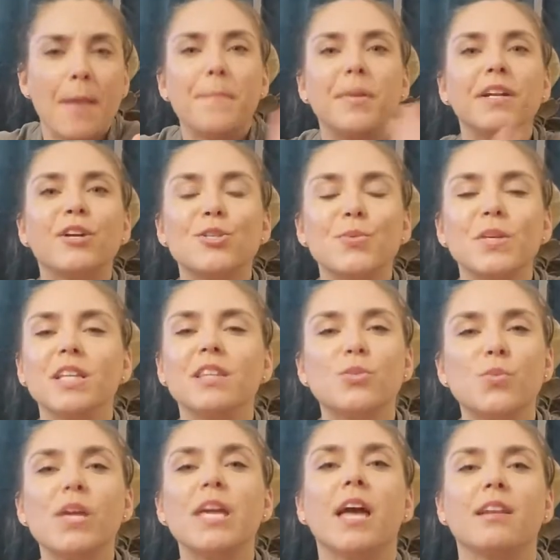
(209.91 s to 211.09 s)
But here's what we did this
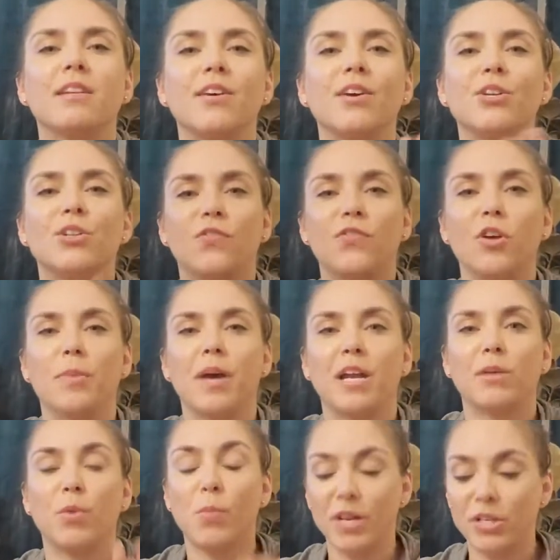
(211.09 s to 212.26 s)
weekend to feel better.
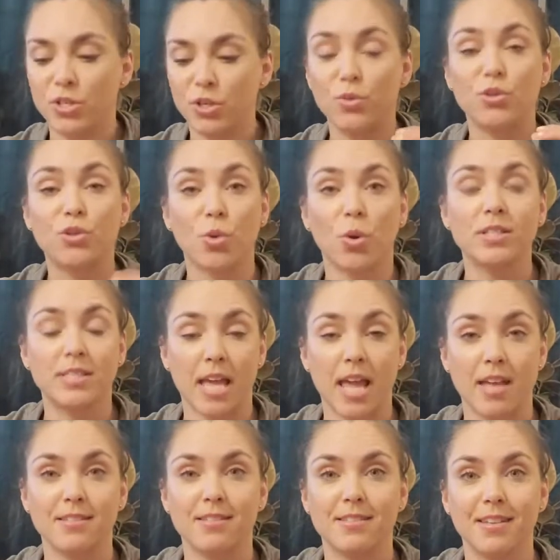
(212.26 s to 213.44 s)
We went to Short
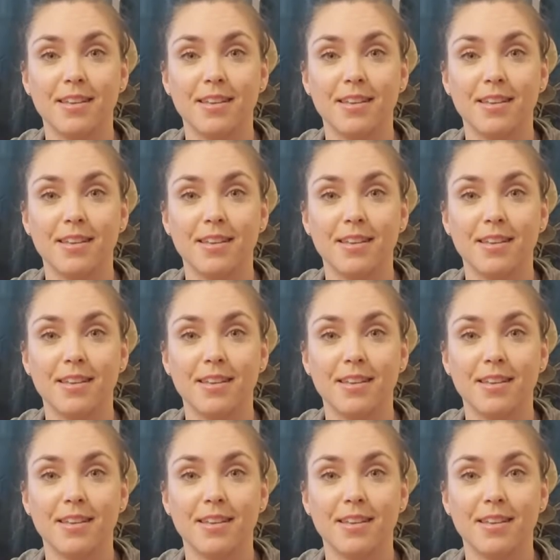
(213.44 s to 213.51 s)
Sands